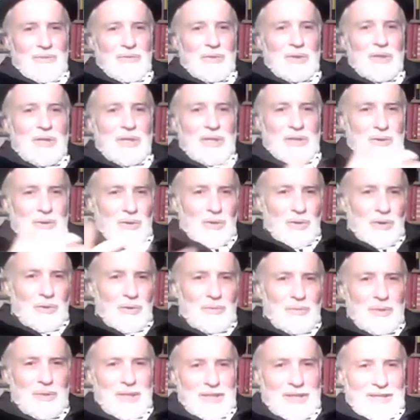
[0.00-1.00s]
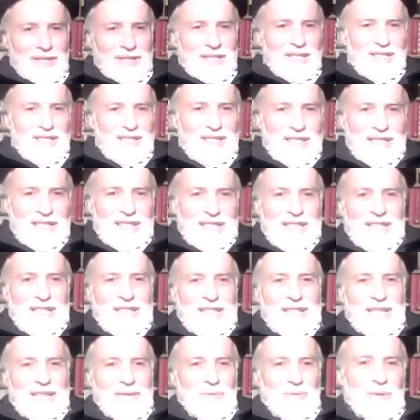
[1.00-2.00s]
which is orbit,
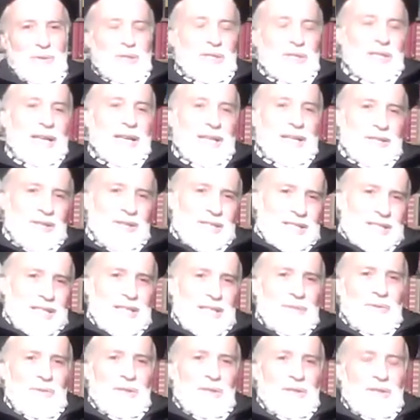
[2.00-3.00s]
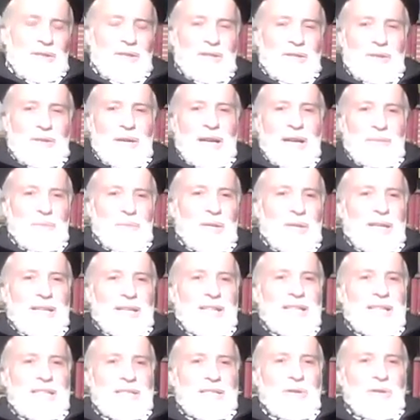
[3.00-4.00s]
which that doesn't even, but at
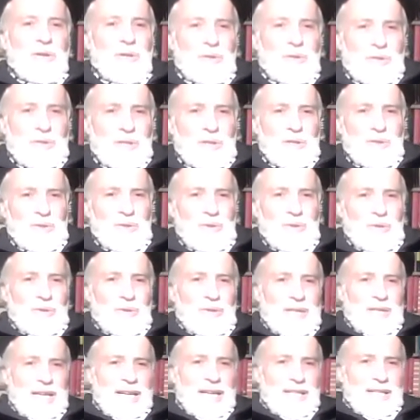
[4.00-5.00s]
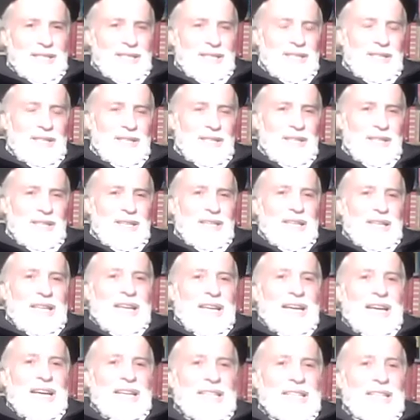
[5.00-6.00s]
least closer to reality.
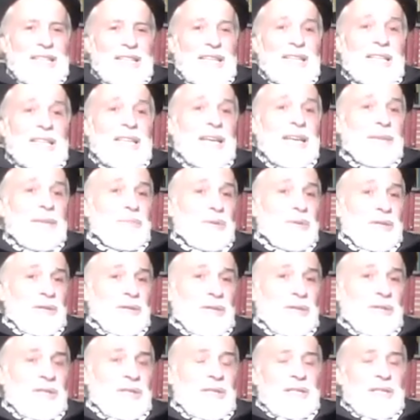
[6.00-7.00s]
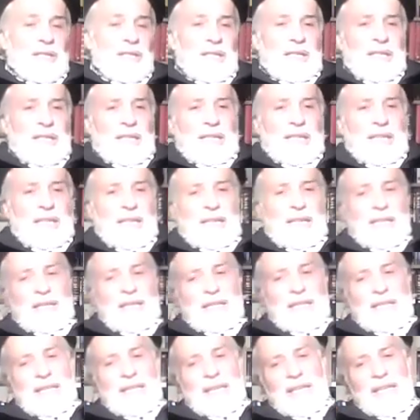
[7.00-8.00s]
And then Kepler,
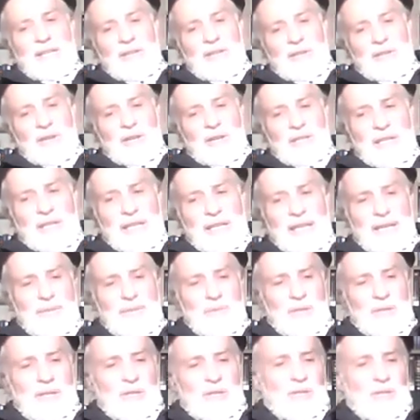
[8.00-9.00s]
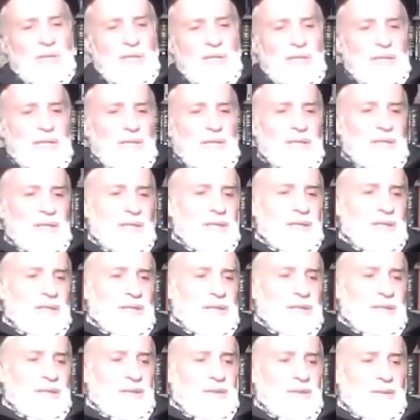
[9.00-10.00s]
later on came
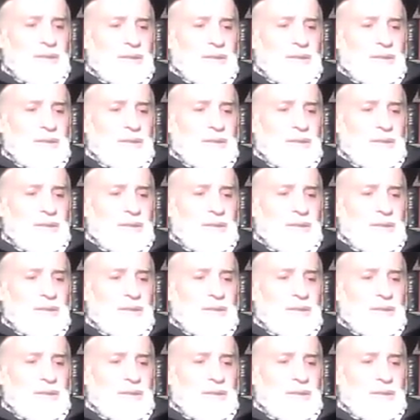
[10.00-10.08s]
the